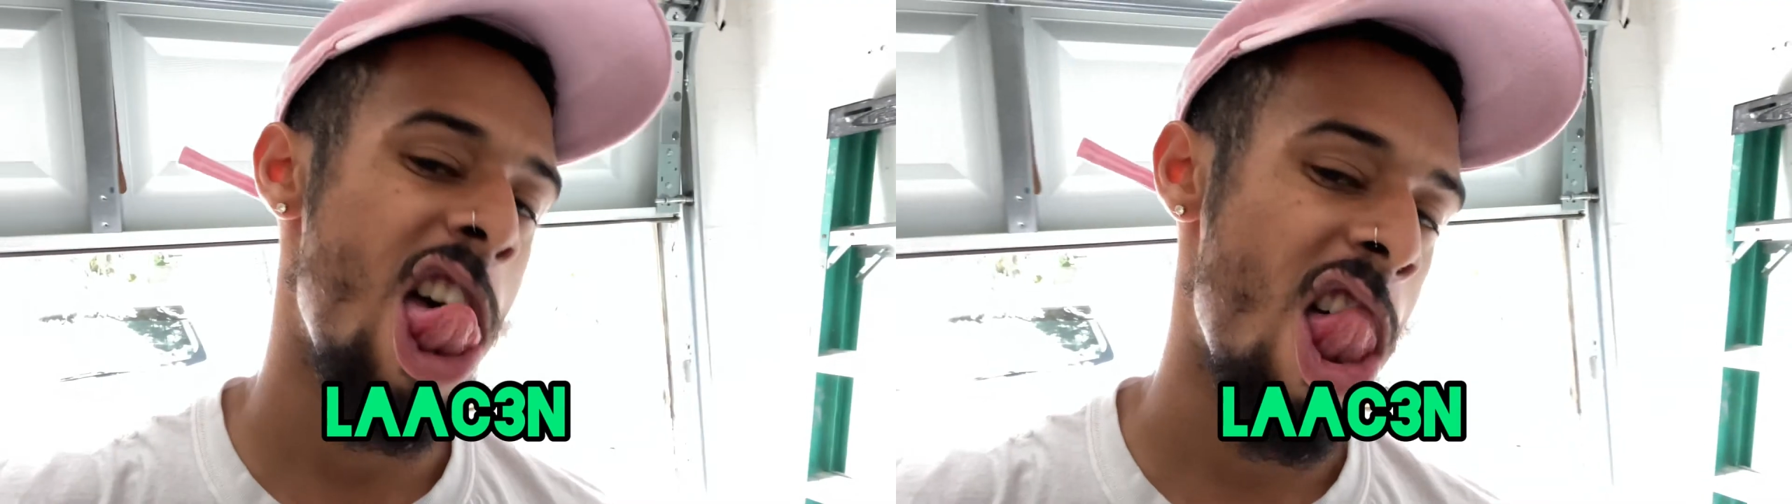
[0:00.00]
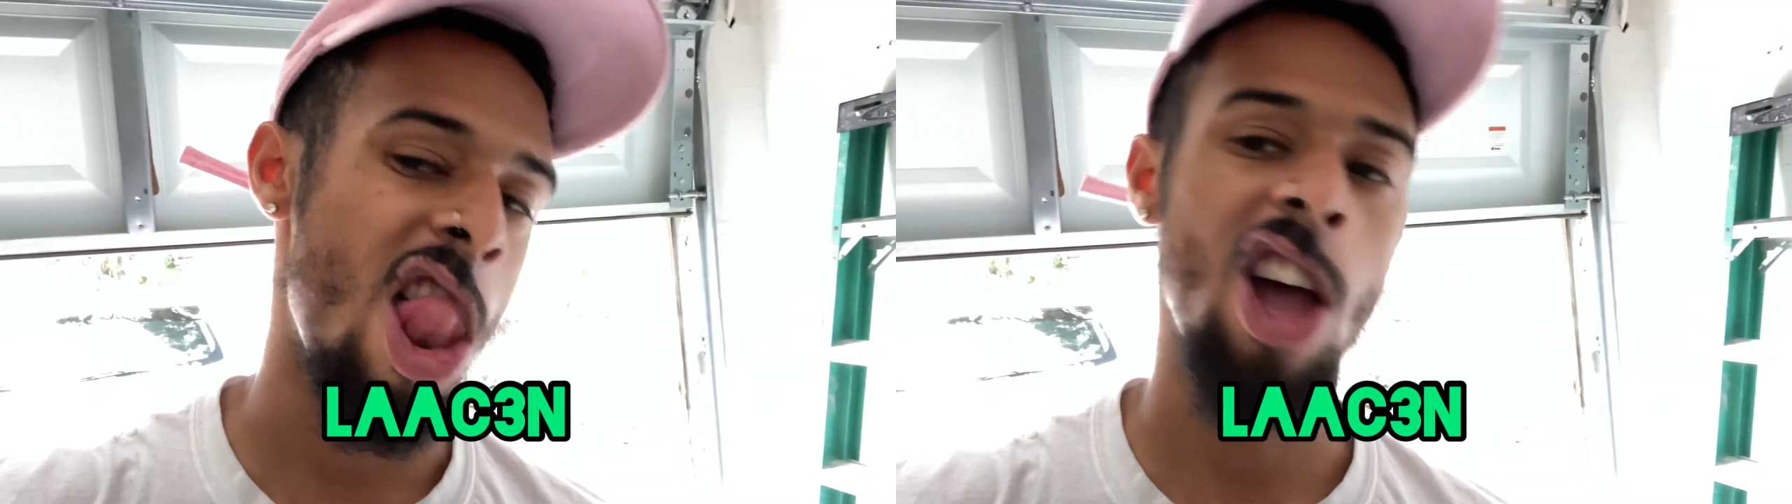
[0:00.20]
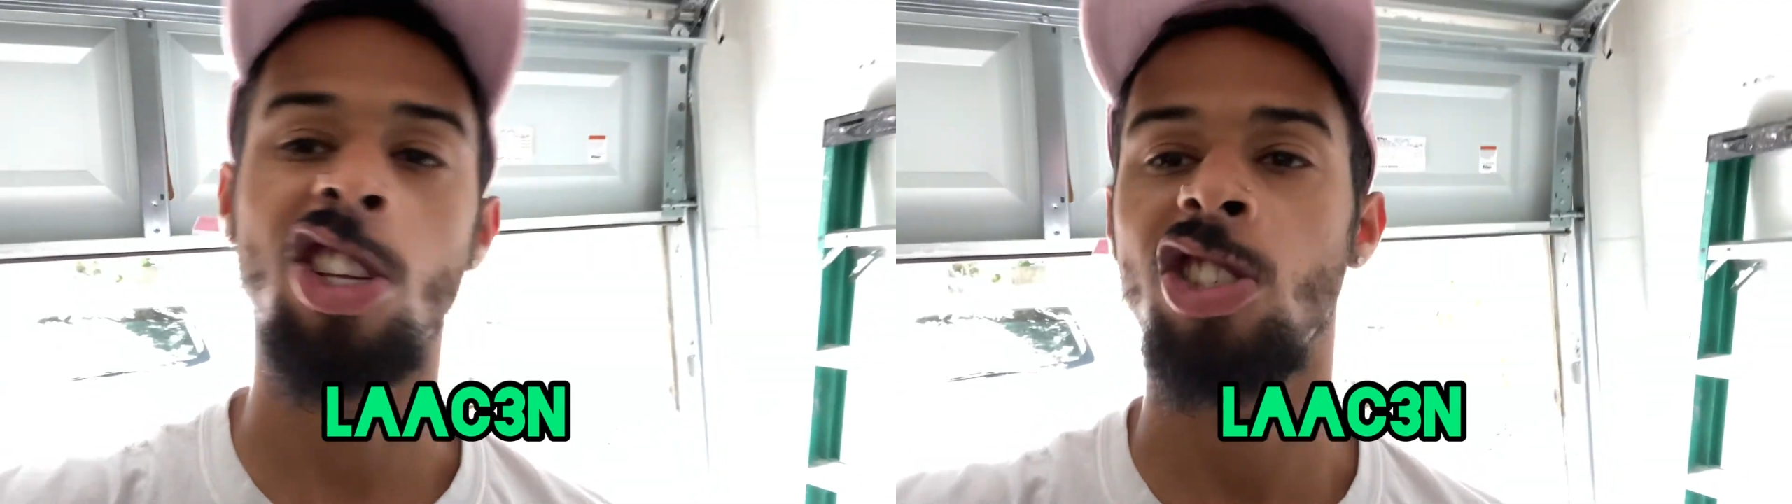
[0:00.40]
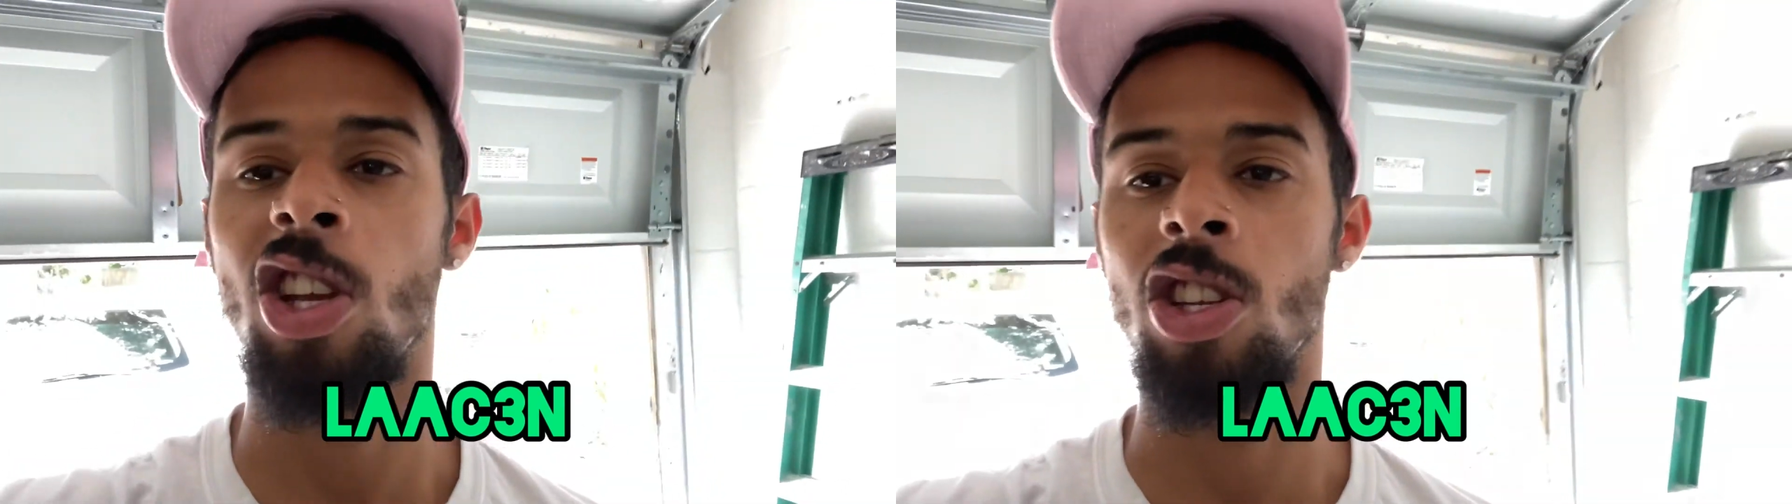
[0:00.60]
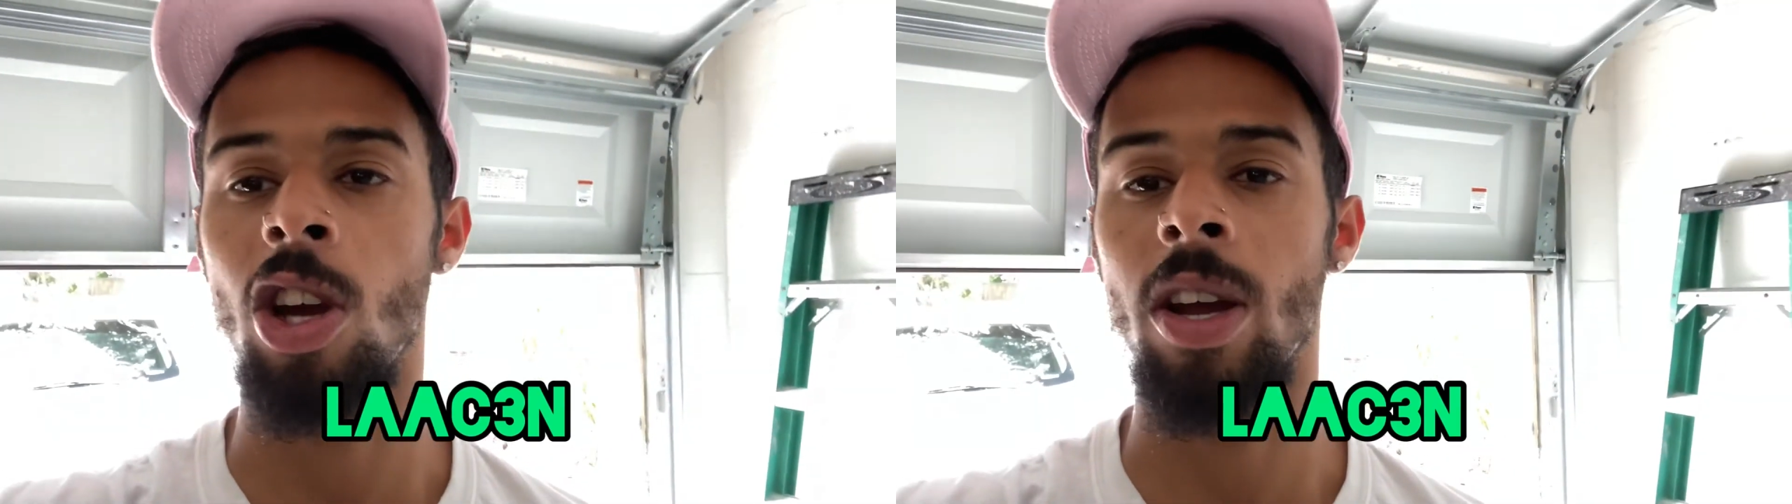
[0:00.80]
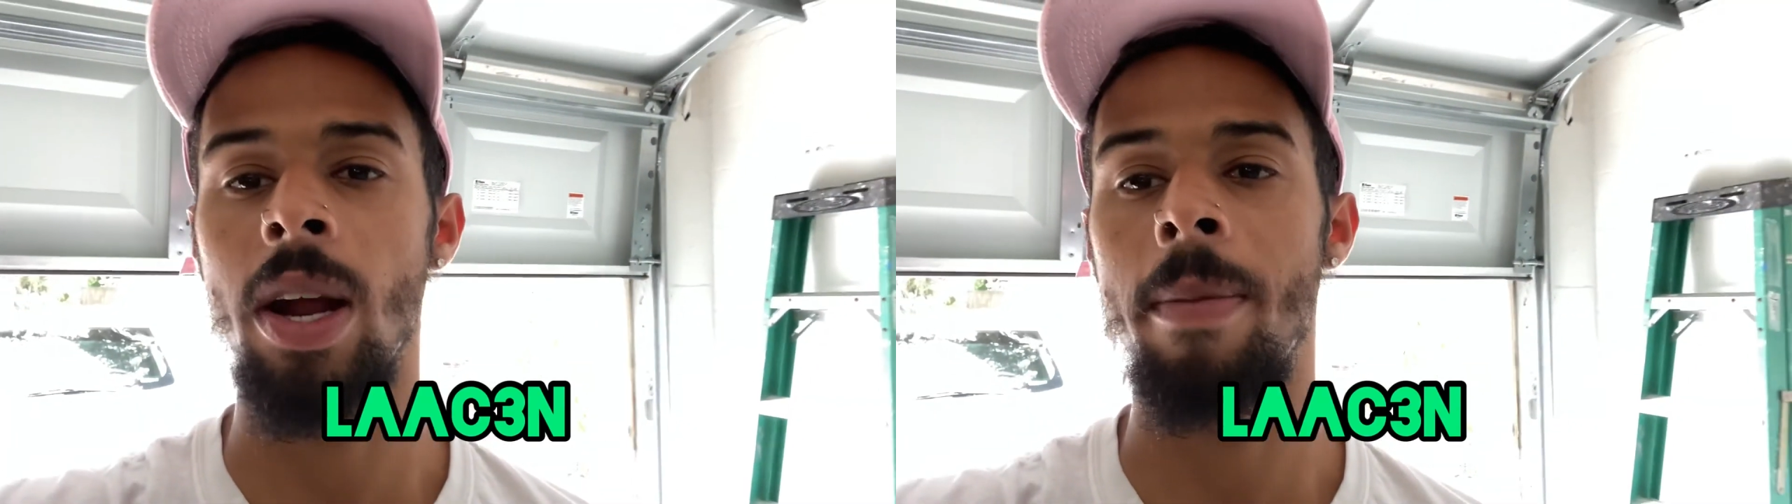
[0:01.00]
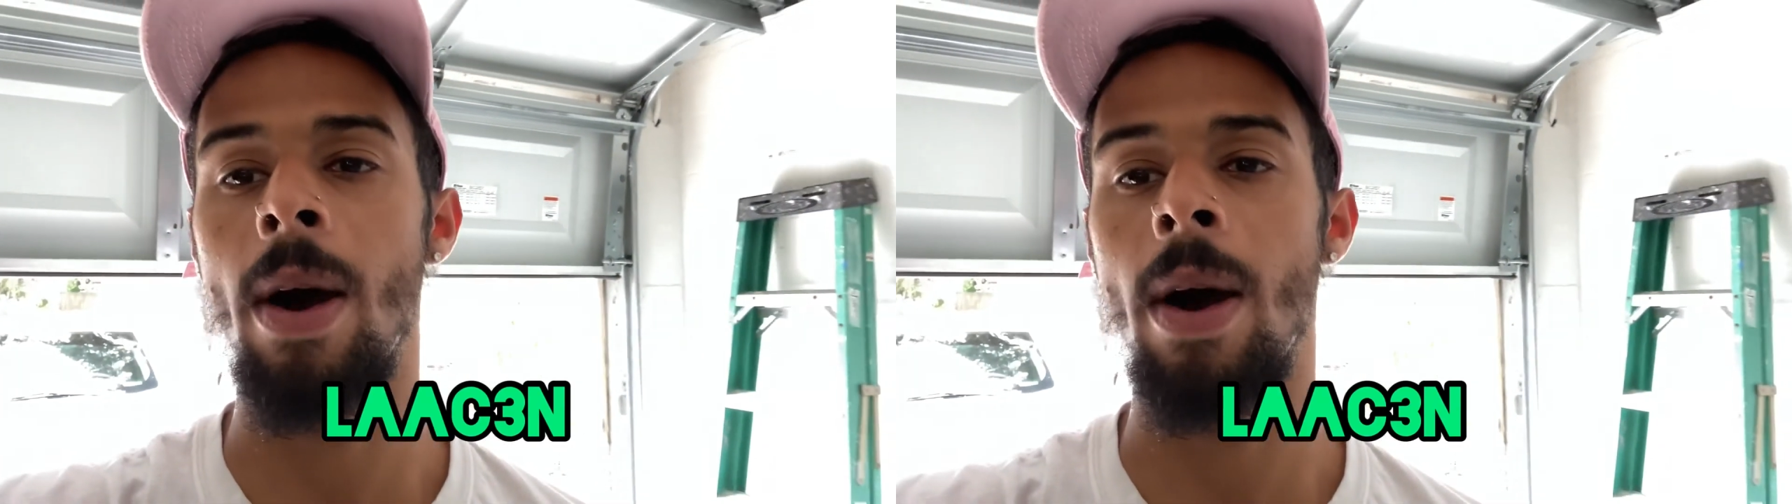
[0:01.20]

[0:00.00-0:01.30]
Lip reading: La Señor, and I'm